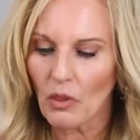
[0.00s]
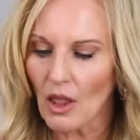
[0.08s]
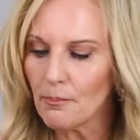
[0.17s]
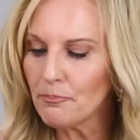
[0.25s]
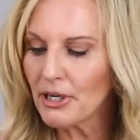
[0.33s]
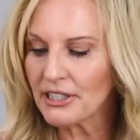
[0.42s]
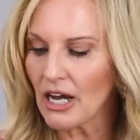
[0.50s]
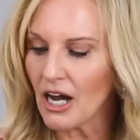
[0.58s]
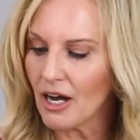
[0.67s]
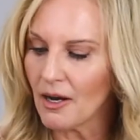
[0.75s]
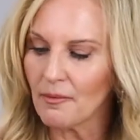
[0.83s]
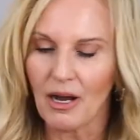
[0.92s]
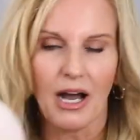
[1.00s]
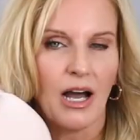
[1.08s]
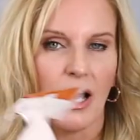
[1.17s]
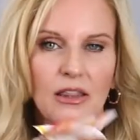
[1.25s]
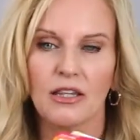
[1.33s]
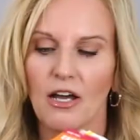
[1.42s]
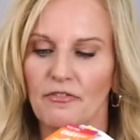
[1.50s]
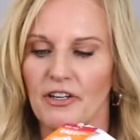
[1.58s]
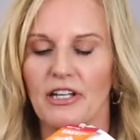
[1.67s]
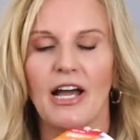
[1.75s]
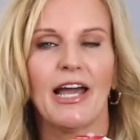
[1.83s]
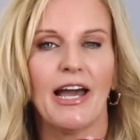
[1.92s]
But love
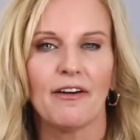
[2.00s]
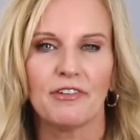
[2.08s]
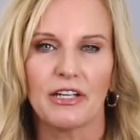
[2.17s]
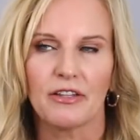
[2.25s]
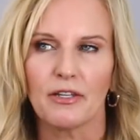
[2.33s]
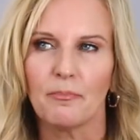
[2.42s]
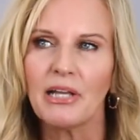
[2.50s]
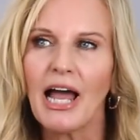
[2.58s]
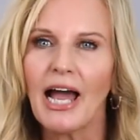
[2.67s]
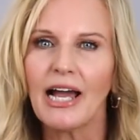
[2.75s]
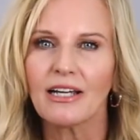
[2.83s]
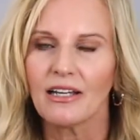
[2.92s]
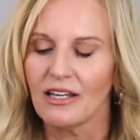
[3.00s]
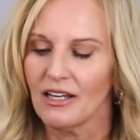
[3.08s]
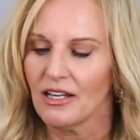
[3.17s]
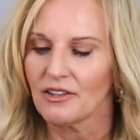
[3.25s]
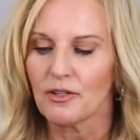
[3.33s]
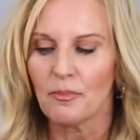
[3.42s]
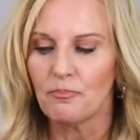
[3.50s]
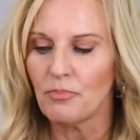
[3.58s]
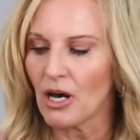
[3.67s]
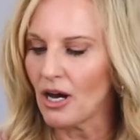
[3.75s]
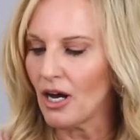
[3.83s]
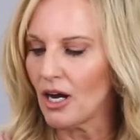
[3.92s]
it. I have it in the black,
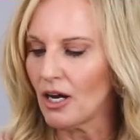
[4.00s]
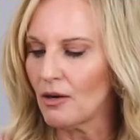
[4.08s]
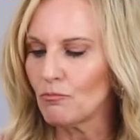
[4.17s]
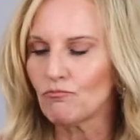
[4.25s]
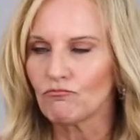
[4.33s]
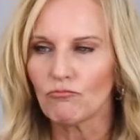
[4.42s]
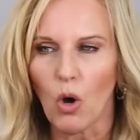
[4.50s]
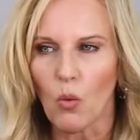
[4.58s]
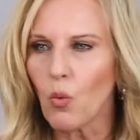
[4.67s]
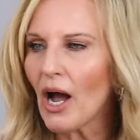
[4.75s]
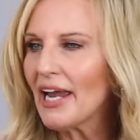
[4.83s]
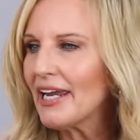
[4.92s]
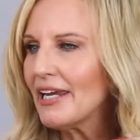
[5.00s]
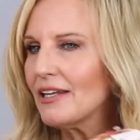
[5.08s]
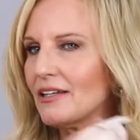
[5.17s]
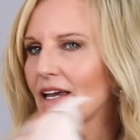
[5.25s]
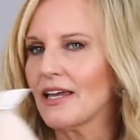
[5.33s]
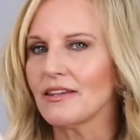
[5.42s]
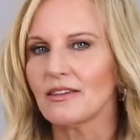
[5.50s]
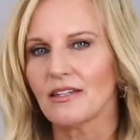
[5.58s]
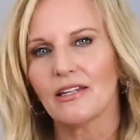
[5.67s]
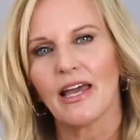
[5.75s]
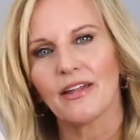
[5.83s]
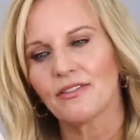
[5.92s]
the white,
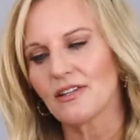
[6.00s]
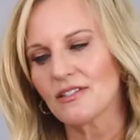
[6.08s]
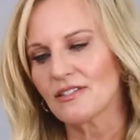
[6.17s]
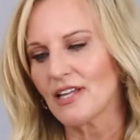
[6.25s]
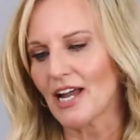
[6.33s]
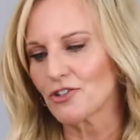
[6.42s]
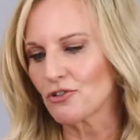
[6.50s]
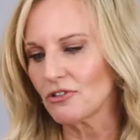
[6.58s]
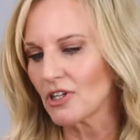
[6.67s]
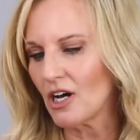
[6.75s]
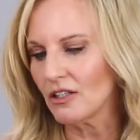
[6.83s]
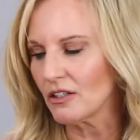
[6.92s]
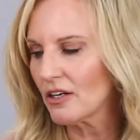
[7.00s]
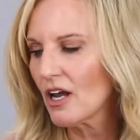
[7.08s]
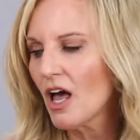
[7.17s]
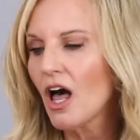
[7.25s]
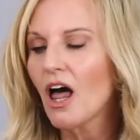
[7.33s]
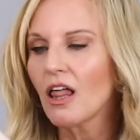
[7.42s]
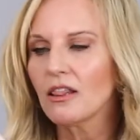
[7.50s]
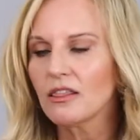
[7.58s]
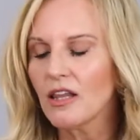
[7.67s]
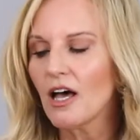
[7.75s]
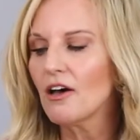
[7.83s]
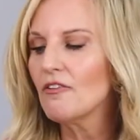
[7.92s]
and this natural color.
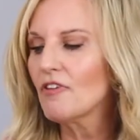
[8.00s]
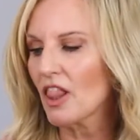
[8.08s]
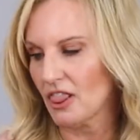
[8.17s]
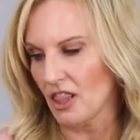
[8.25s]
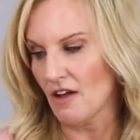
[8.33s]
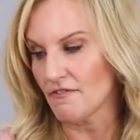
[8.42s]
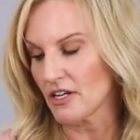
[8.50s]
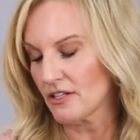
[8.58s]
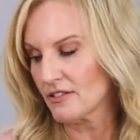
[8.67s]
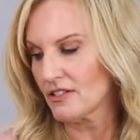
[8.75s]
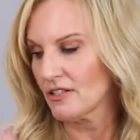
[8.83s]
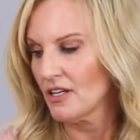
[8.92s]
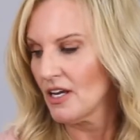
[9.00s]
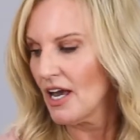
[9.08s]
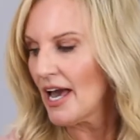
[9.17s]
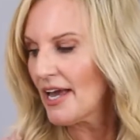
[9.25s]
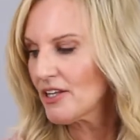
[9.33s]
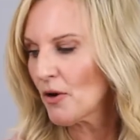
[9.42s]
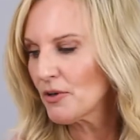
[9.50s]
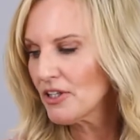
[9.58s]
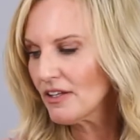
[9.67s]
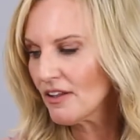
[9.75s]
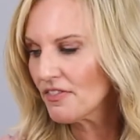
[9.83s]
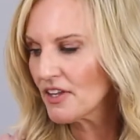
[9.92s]
Love it. And now
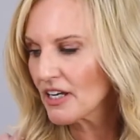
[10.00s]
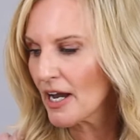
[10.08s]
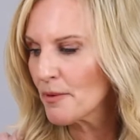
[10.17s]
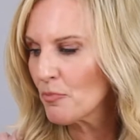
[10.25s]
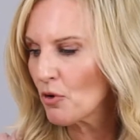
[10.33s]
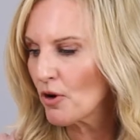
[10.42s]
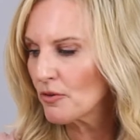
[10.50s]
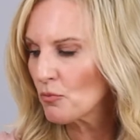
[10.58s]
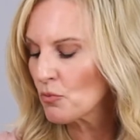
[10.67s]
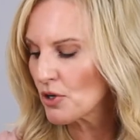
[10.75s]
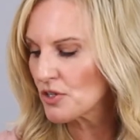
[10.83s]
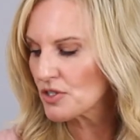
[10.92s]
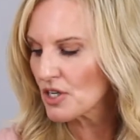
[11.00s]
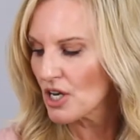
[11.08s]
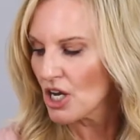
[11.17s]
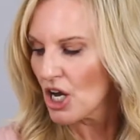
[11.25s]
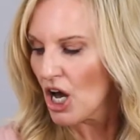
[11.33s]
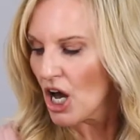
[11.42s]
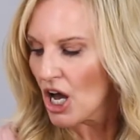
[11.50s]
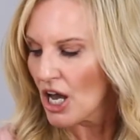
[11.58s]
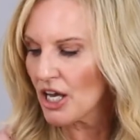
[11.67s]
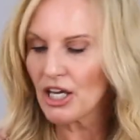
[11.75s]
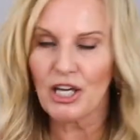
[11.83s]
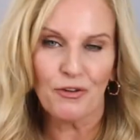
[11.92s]
another thing I bought was,
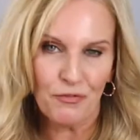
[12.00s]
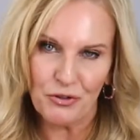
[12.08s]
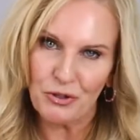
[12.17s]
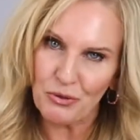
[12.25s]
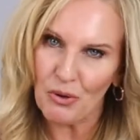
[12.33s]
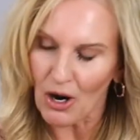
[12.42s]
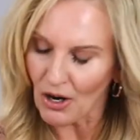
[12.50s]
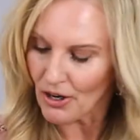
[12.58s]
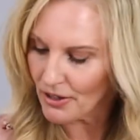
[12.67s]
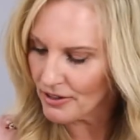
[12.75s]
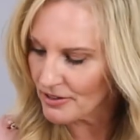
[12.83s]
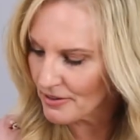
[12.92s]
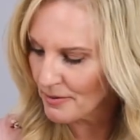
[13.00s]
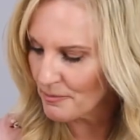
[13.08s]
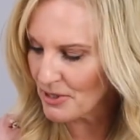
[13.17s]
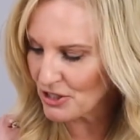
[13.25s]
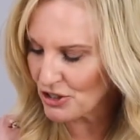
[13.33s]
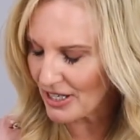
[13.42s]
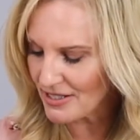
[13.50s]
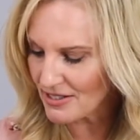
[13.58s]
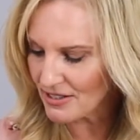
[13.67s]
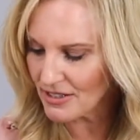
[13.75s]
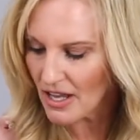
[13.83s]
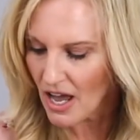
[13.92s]
if you are
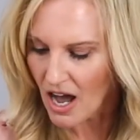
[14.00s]
big-chested,